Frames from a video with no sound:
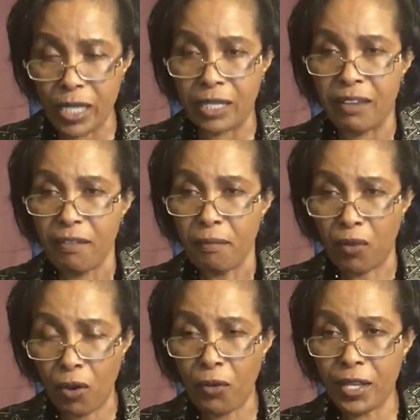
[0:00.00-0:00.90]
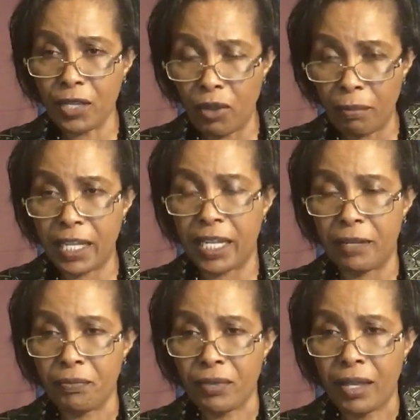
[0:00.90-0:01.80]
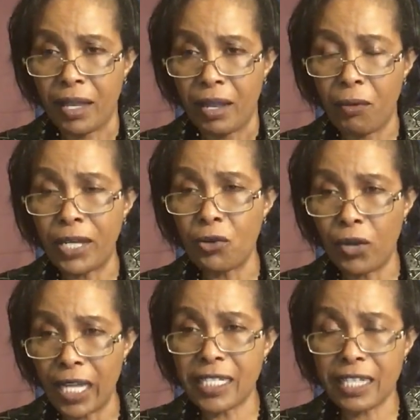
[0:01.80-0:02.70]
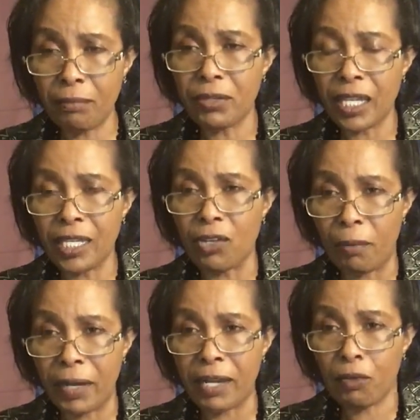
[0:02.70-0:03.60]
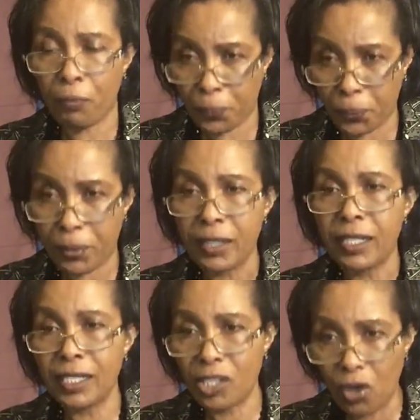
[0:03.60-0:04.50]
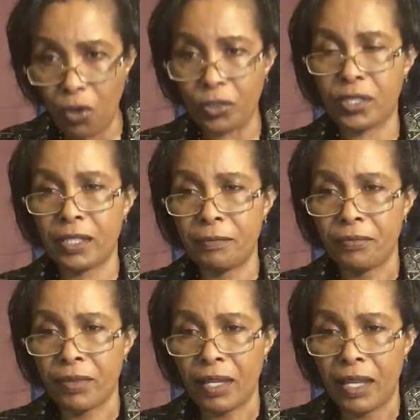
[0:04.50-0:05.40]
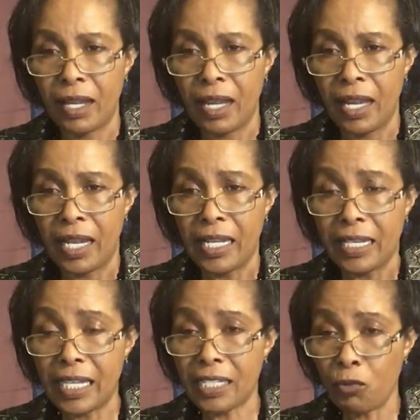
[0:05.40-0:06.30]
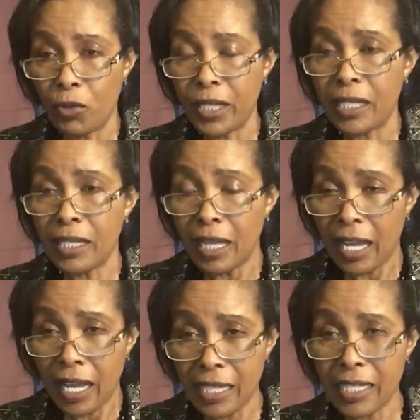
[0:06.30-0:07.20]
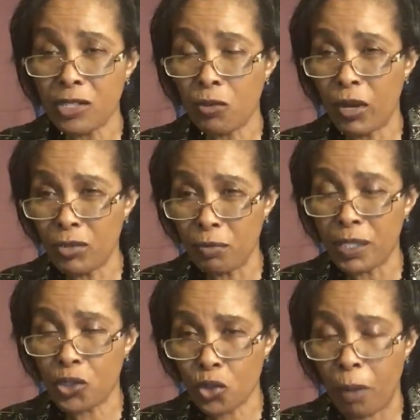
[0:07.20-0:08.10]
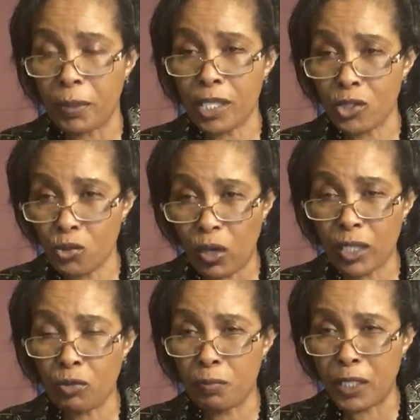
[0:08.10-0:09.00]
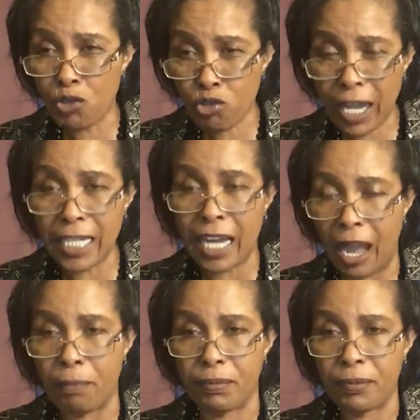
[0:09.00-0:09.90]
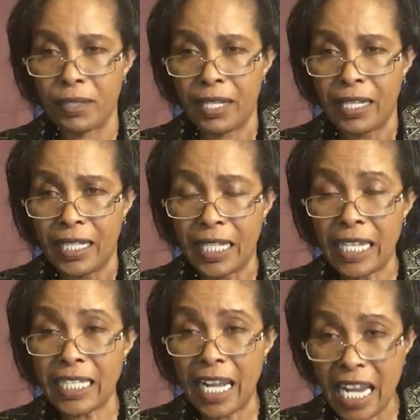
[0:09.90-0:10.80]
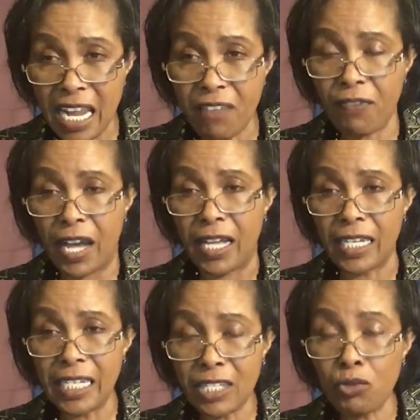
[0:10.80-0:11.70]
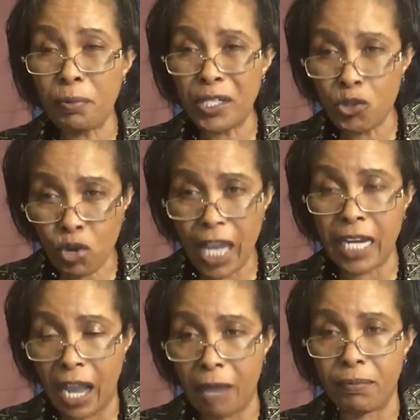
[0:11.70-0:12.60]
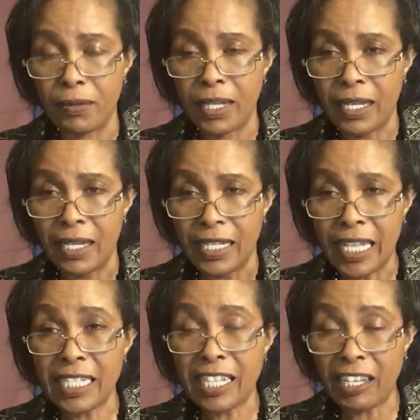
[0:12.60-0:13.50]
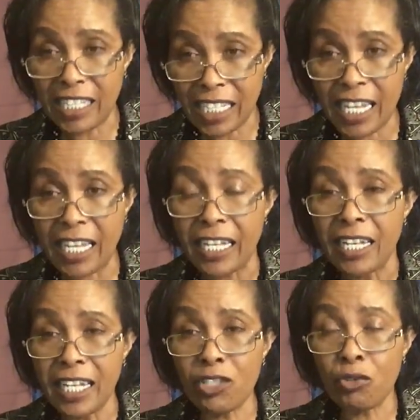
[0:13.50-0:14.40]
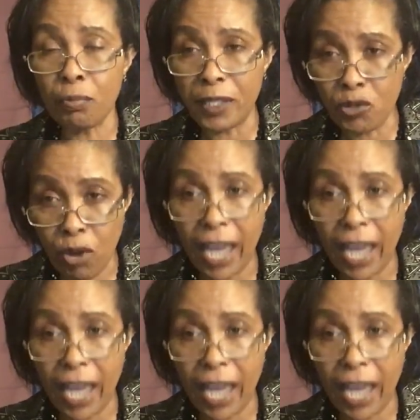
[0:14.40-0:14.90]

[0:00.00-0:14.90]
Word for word: blowing your money. When you get something in your money, it goes. This wind, it is going to be stopped. It is going to be dried up. There is a river need to be dried up. There is a sea need to be dried up,